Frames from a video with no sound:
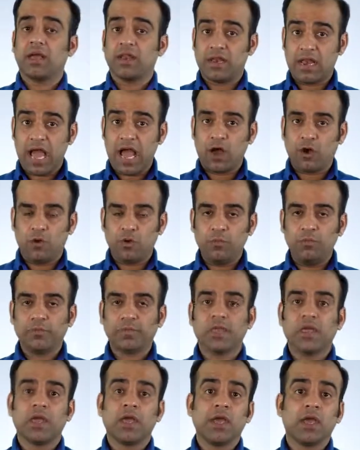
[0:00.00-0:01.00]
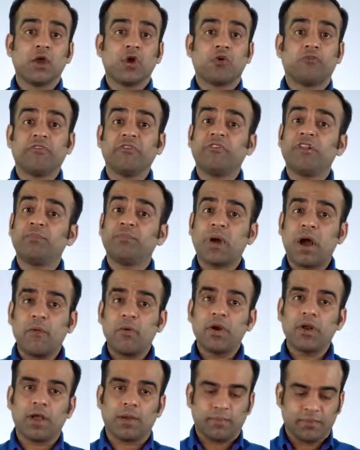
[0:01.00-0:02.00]
Now, we will
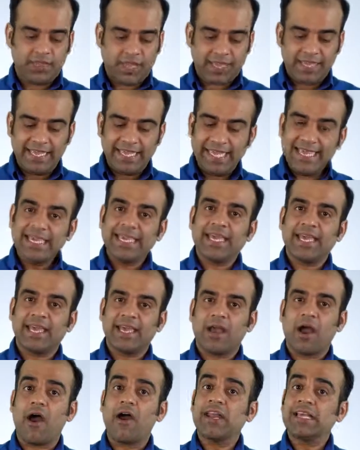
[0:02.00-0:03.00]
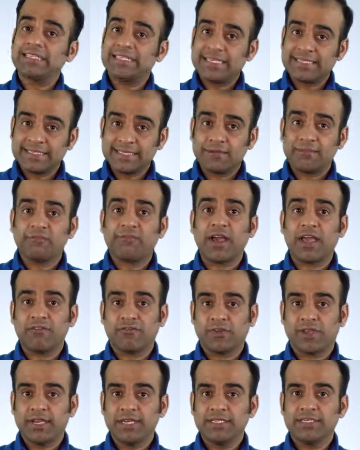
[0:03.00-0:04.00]
power up the
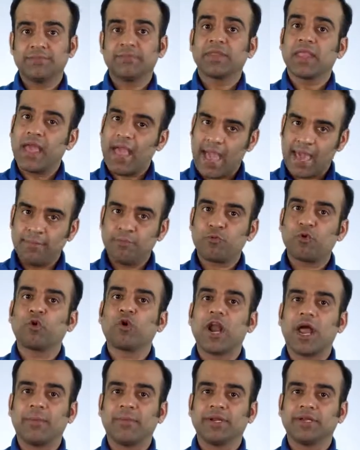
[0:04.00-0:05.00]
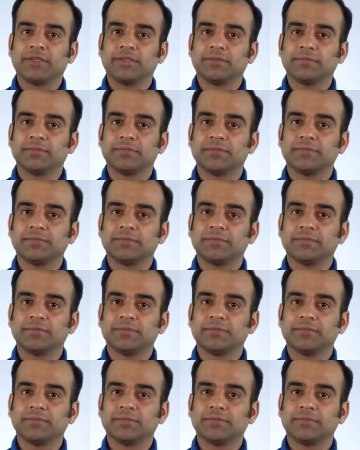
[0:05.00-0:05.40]
EKRS6M5 kit and program it.